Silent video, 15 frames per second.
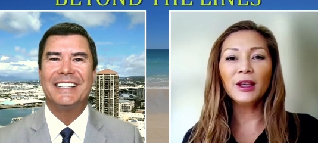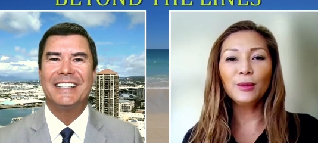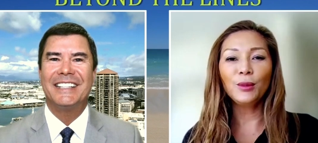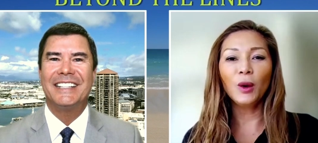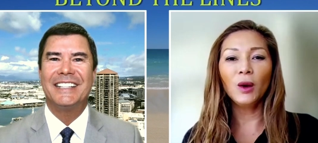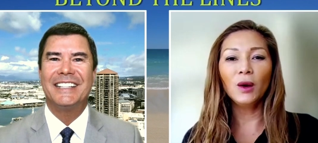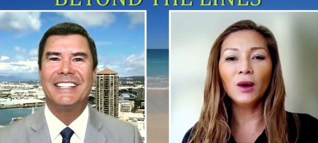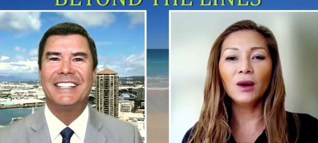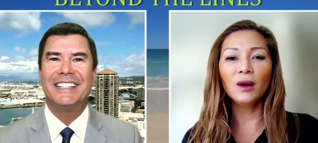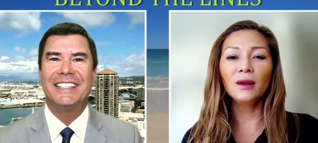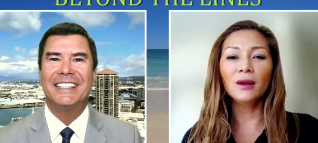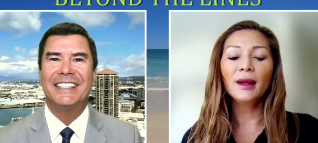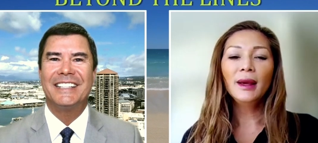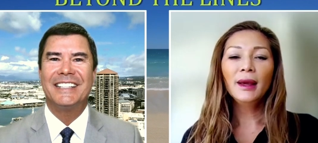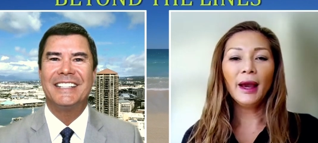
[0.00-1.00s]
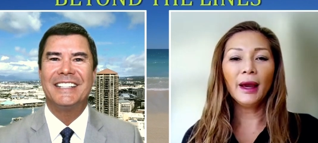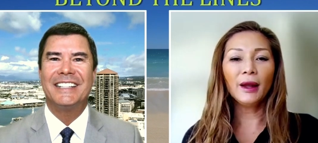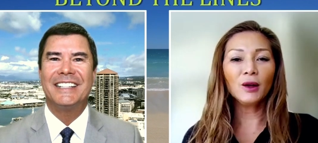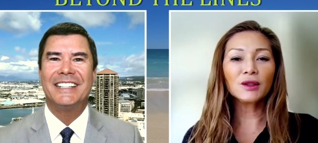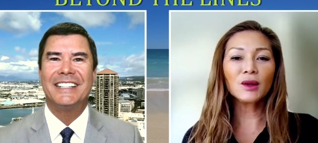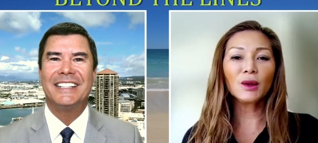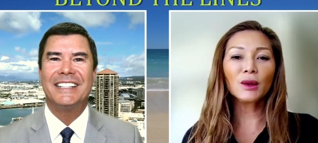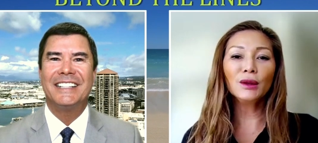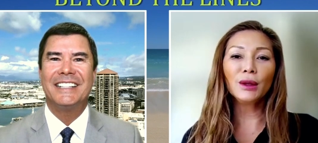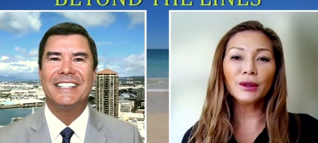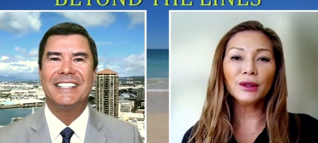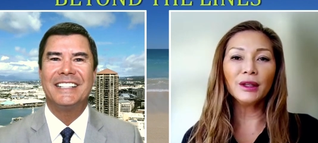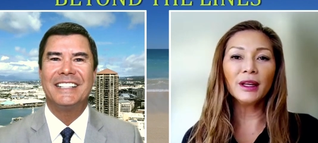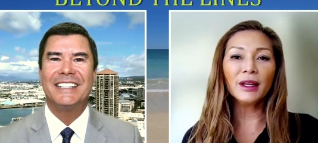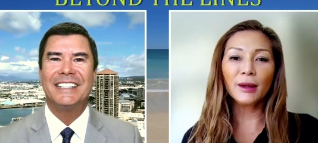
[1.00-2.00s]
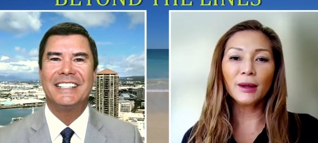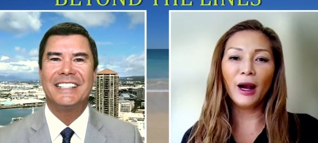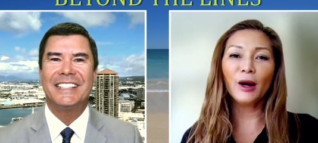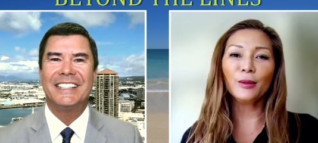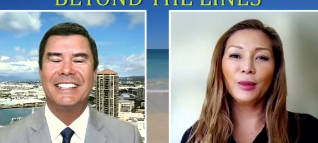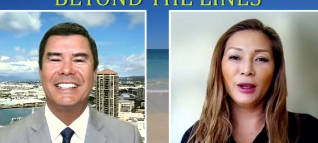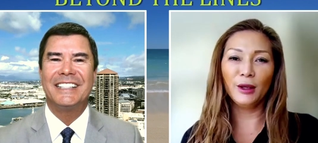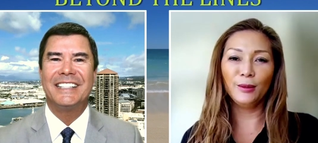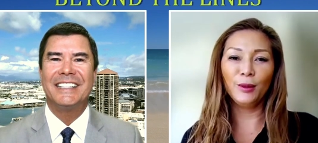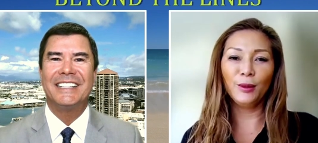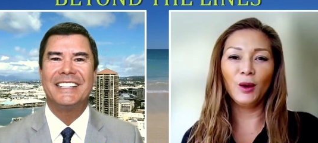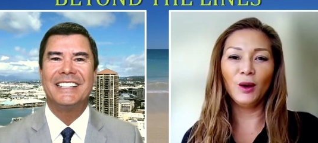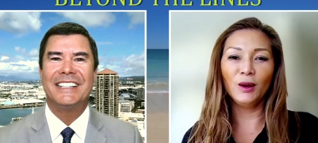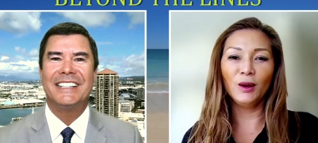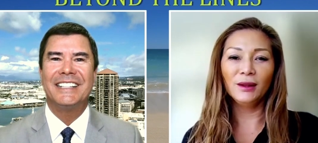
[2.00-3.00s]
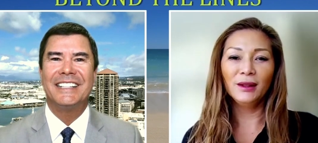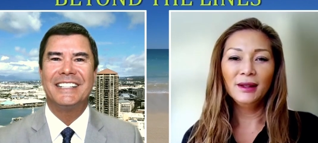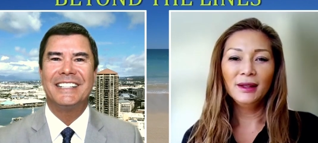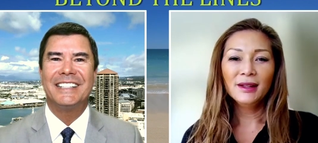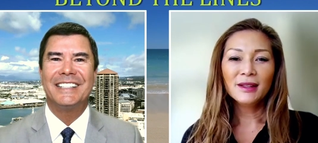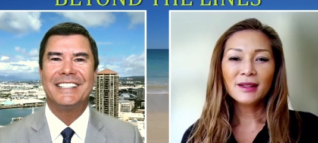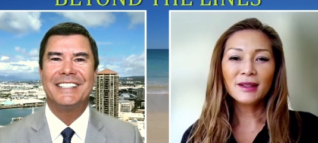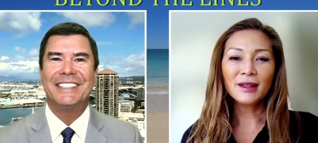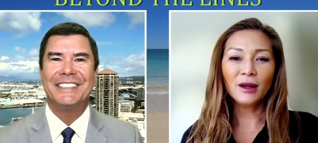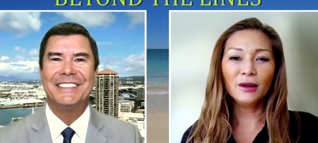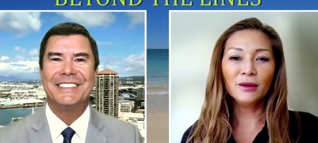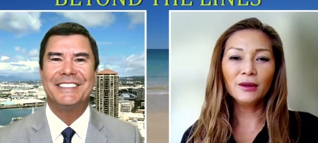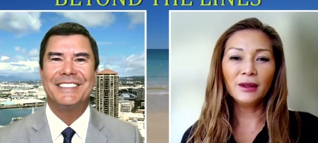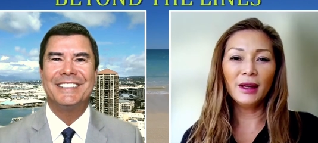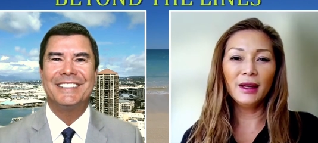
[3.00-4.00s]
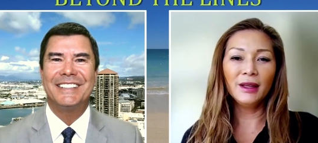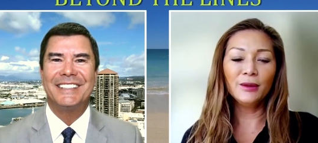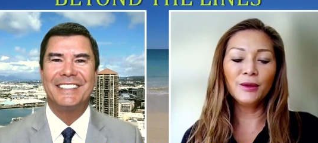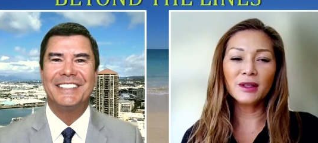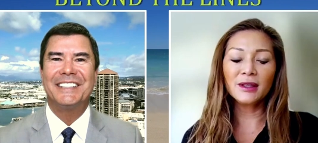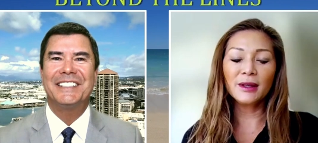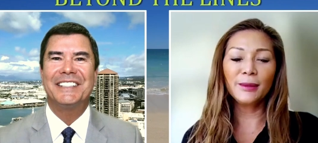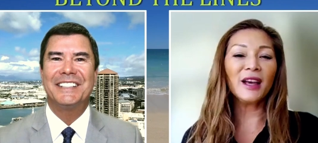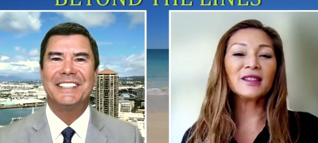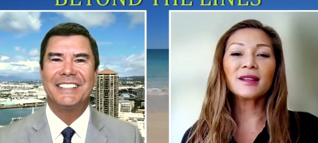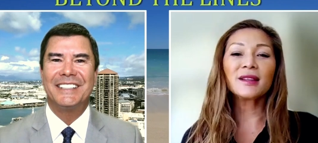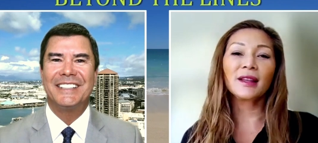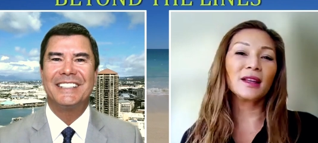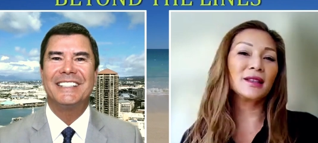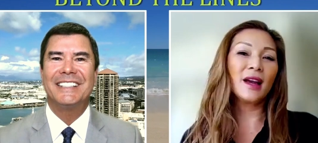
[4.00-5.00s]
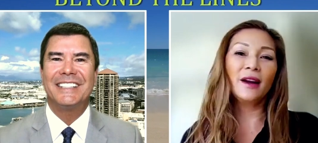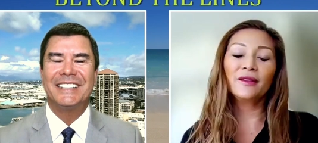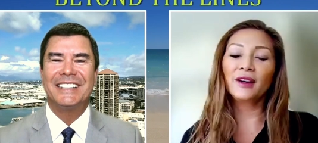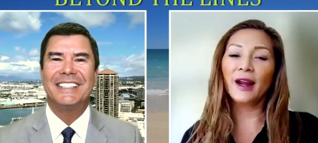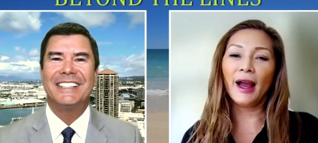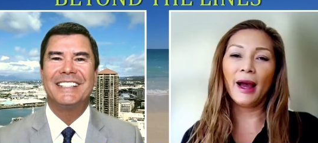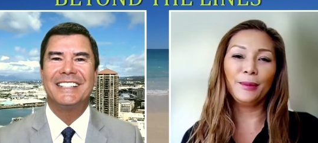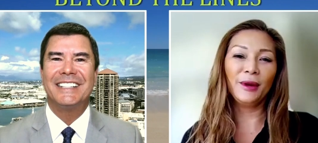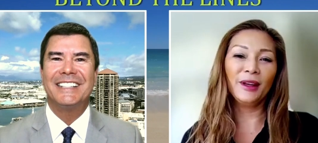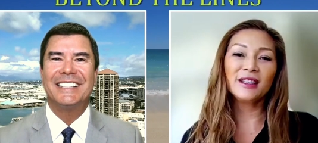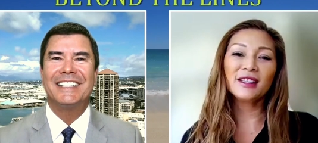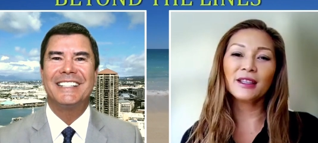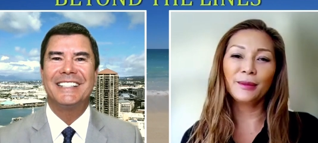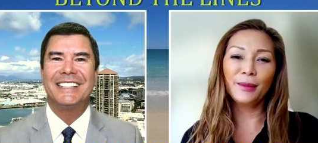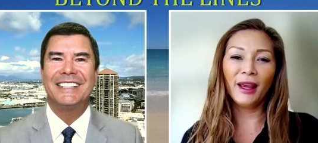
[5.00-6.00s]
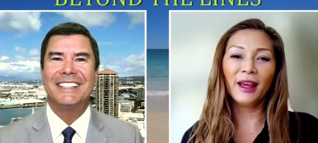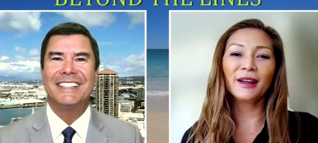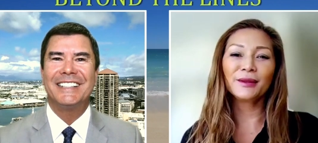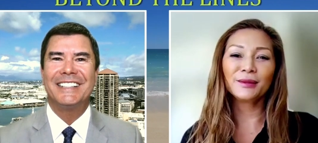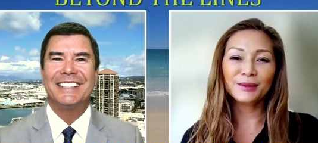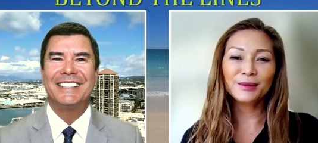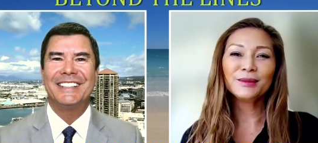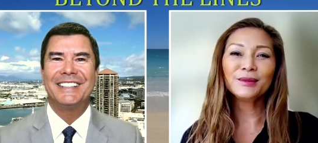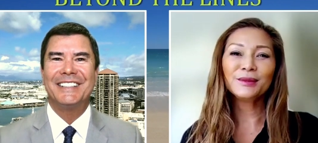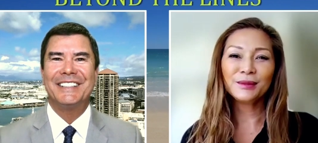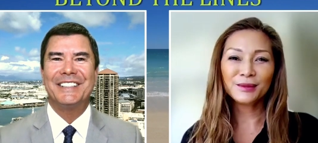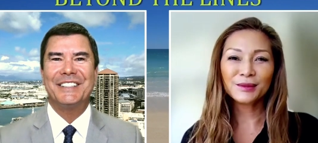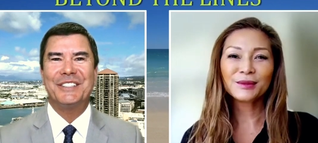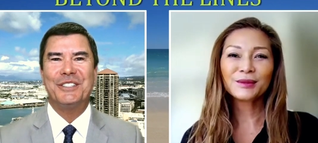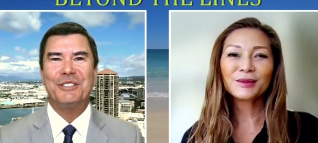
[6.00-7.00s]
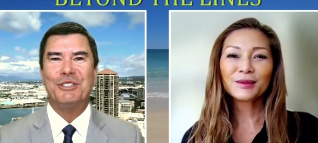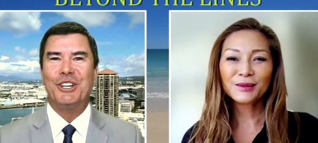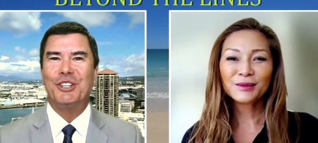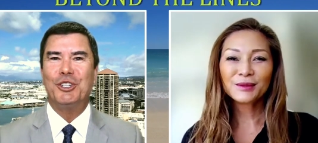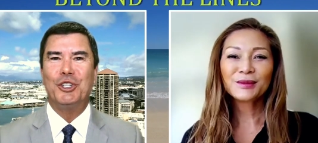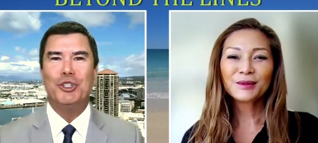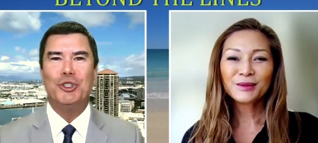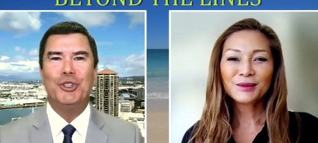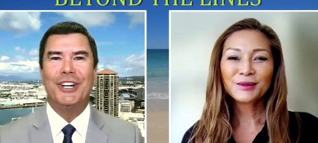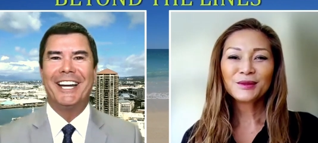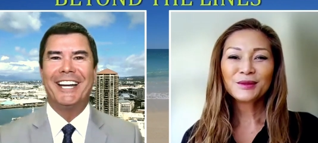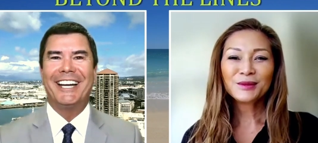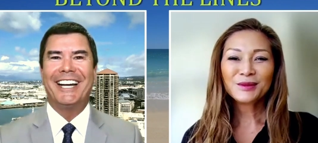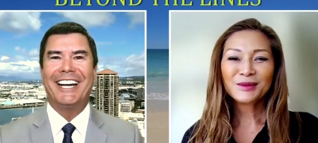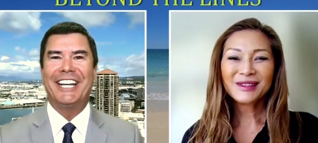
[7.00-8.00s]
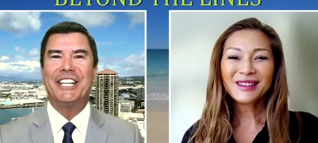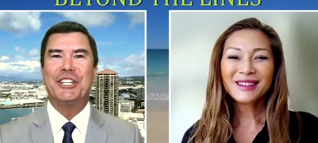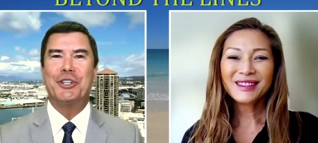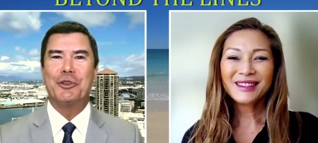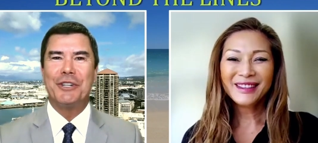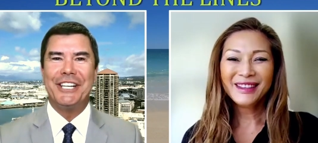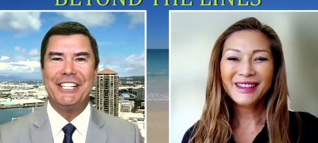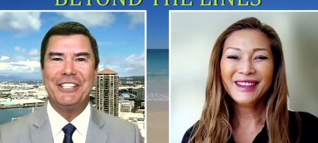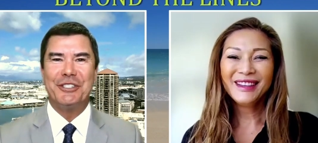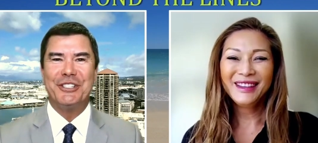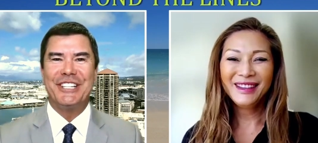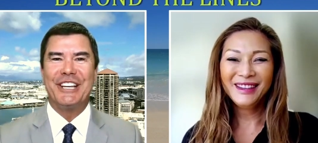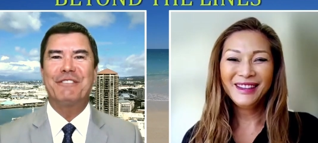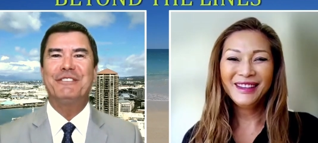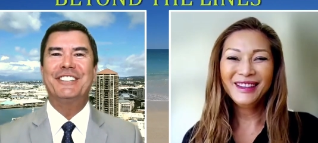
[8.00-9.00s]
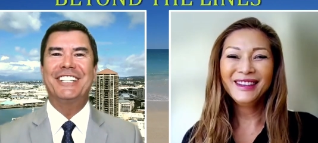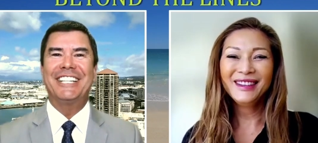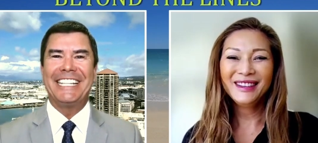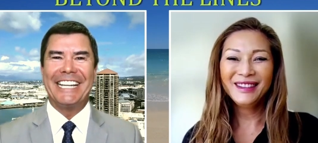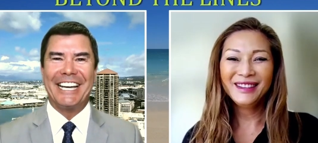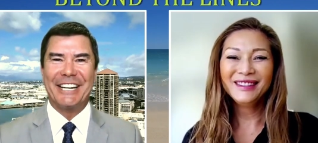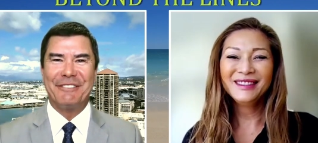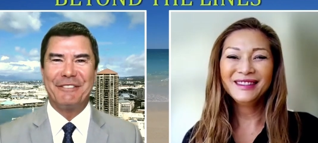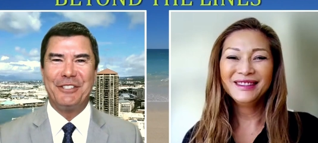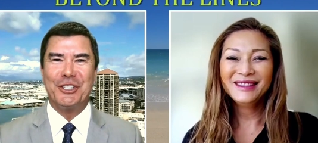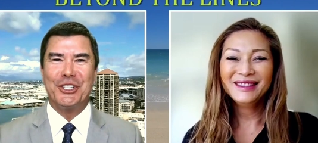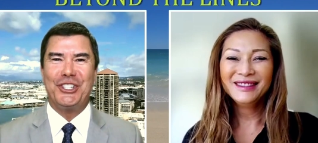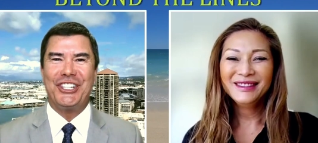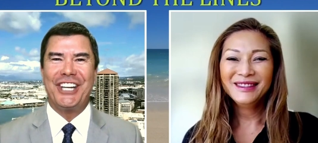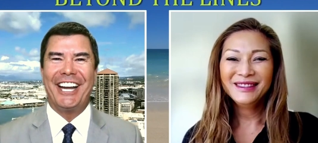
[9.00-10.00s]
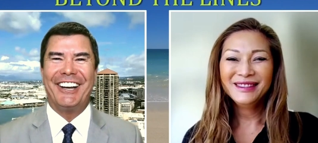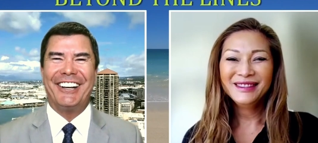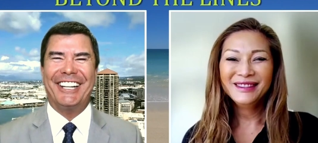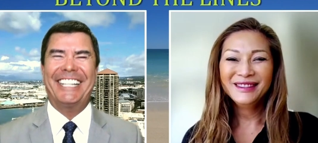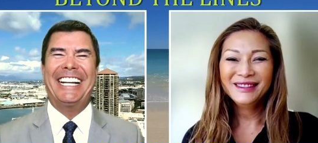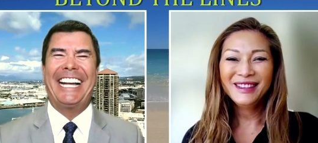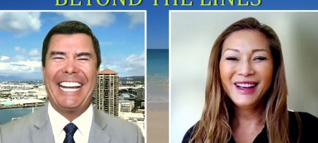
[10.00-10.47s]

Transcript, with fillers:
Speaker 1: people, and also learning about people. So it was the best thing that's ever happened to
Speaker 2: me. Well, Lieu, I agree. You're definitely out of your shell.